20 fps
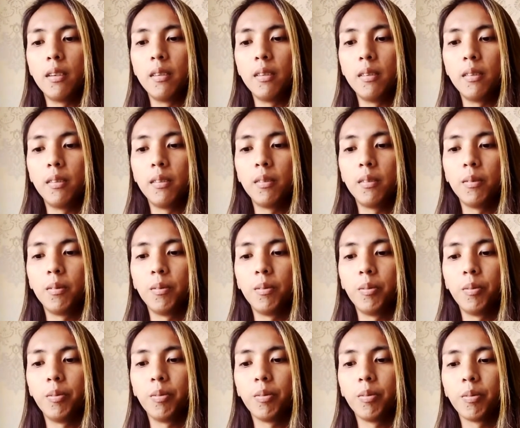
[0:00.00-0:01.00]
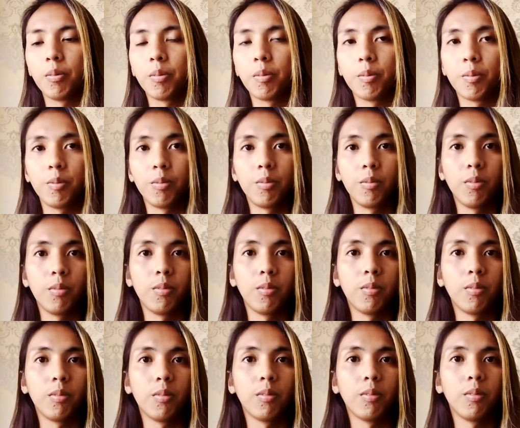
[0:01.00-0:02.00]

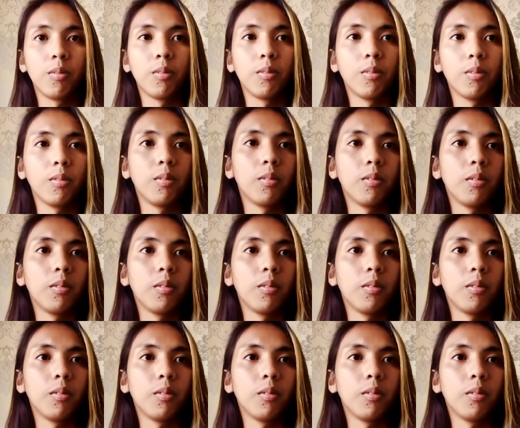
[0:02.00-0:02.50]
Nothing is said.